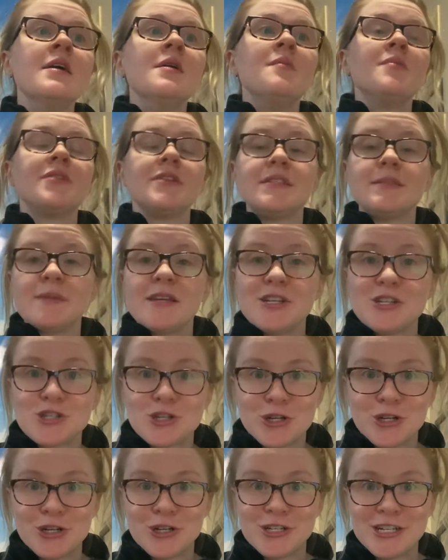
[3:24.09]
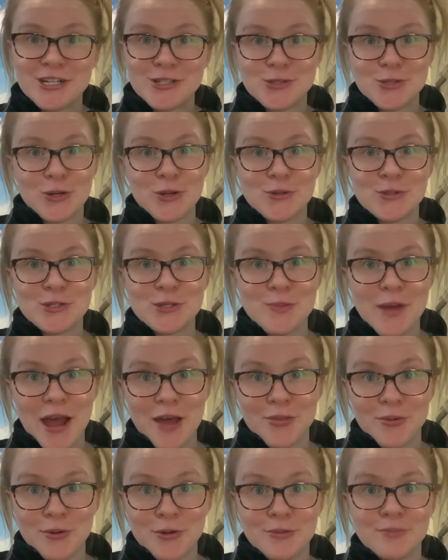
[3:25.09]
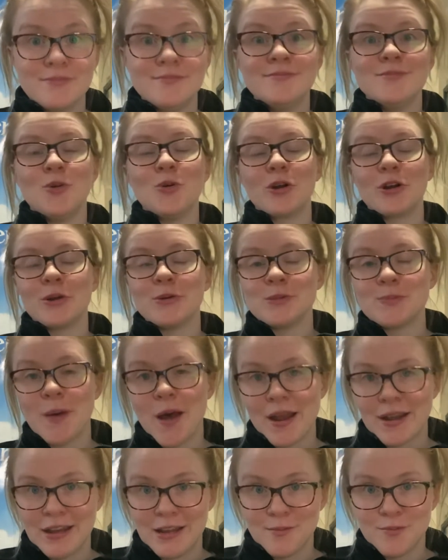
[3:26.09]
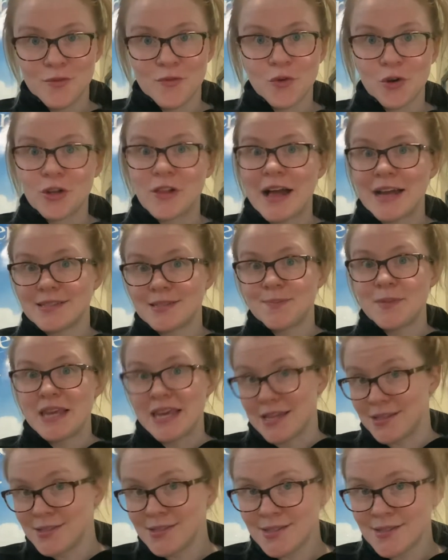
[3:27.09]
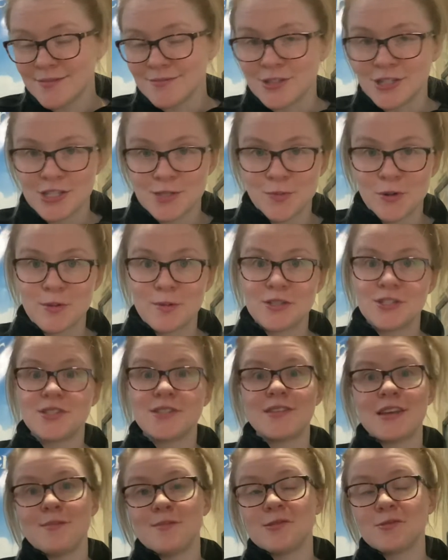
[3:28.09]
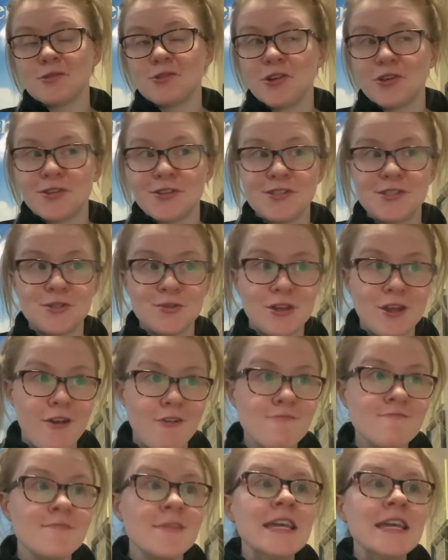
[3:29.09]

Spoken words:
Please make sure your dancer goes to the bathroom or goes potty before class begins, which is pretty much the same as when you're at the studio.